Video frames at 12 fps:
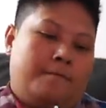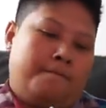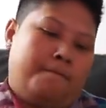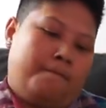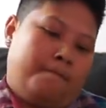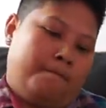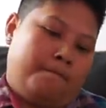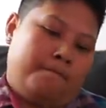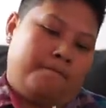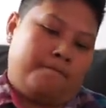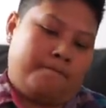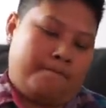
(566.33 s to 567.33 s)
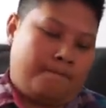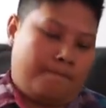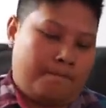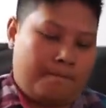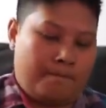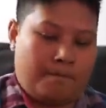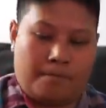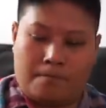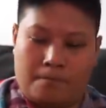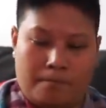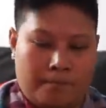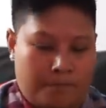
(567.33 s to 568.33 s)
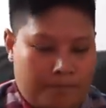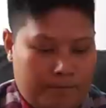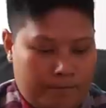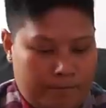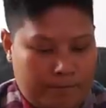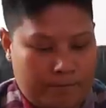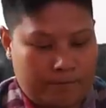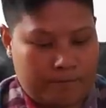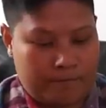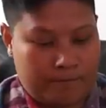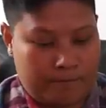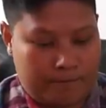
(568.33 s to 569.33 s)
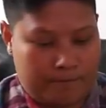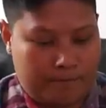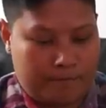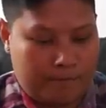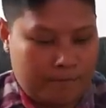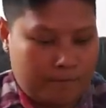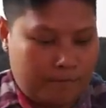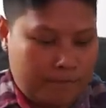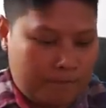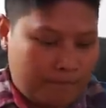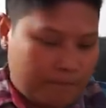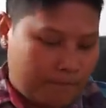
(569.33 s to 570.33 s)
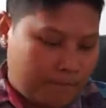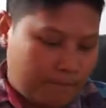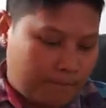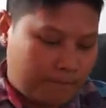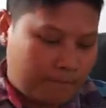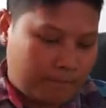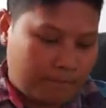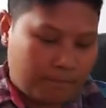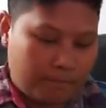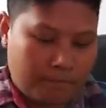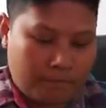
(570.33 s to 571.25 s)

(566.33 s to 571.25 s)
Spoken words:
The person shown says nothing.